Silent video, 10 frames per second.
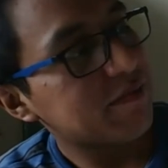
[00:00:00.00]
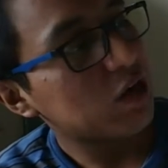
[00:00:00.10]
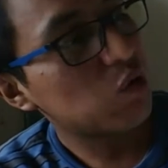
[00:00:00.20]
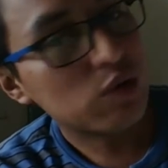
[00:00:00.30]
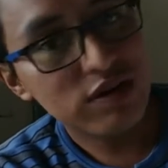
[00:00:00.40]
my
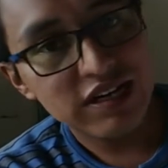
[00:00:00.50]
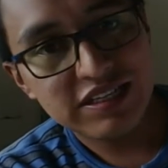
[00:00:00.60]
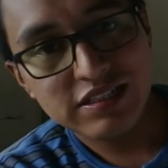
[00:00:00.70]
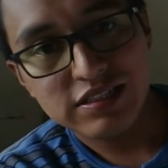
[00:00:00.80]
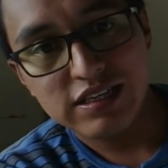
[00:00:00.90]
word
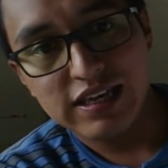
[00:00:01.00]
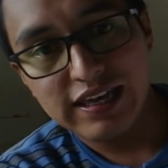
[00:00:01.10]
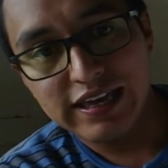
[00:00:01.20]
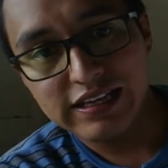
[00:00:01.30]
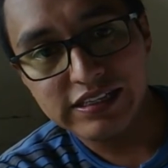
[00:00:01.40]
list
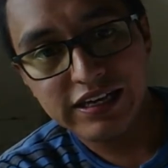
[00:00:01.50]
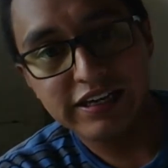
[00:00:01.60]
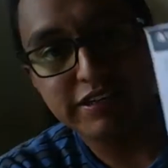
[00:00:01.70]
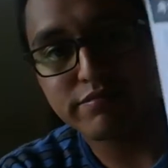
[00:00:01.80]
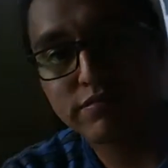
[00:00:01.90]
and
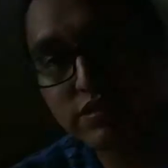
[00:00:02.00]
name,